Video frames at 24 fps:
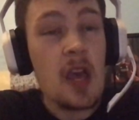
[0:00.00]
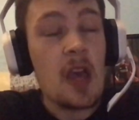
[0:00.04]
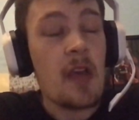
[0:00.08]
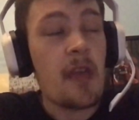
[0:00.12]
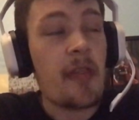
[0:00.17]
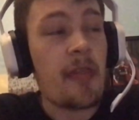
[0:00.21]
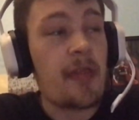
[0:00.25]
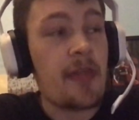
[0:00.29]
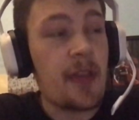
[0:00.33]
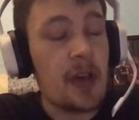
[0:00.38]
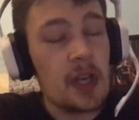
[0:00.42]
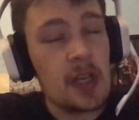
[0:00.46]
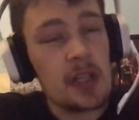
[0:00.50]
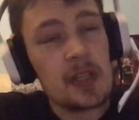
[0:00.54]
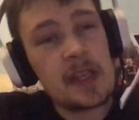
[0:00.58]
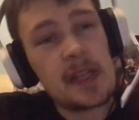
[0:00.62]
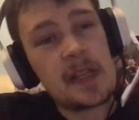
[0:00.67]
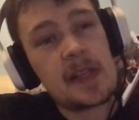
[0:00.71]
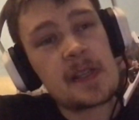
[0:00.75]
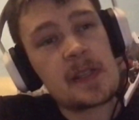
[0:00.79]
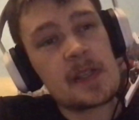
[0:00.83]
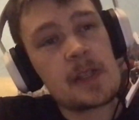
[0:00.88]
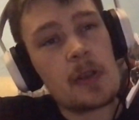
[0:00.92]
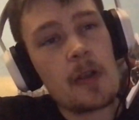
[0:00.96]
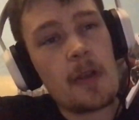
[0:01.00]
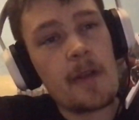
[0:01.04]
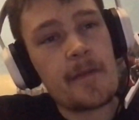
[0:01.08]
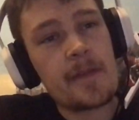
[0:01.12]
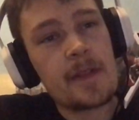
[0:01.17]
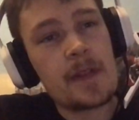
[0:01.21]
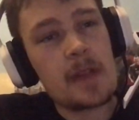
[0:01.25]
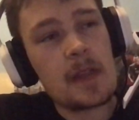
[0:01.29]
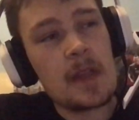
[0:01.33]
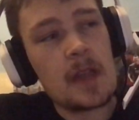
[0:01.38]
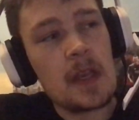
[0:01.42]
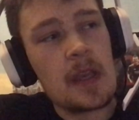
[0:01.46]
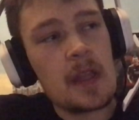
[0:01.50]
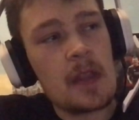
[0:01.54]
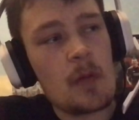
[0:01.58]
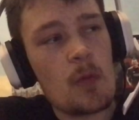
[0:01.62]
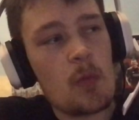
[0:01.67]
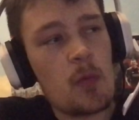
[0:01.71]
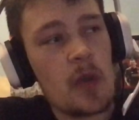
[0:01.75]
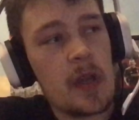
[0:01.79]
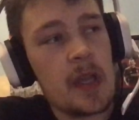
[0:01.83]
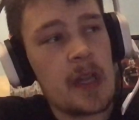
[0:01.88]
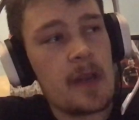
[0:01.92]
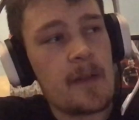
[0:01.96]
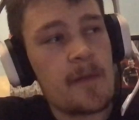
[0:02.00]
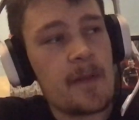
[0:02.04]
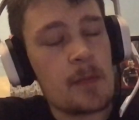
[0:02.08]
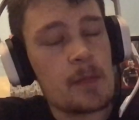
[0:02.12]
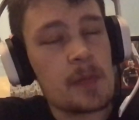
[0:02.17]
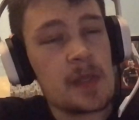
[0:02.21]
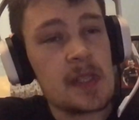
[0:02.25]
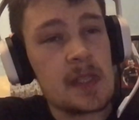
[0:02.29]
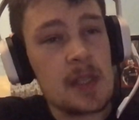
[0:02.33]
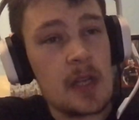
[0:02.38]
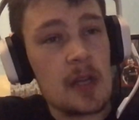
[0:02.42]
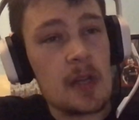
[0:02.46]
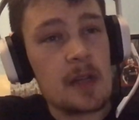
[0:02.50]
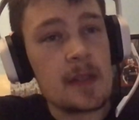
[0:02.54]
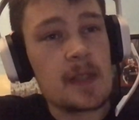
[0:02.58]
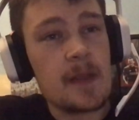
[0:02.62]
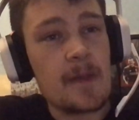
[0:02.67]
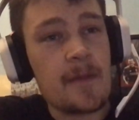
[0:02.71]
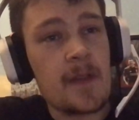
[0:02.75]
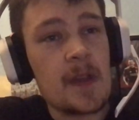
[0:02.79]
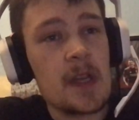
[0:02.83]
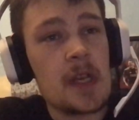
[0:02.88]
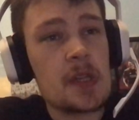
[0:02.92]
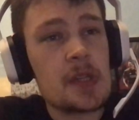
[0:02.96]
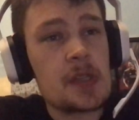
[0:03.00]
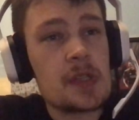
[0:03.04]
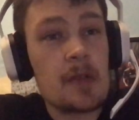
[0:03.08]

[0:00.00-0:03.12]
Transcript: Thoroughly deserved the win from start to finish.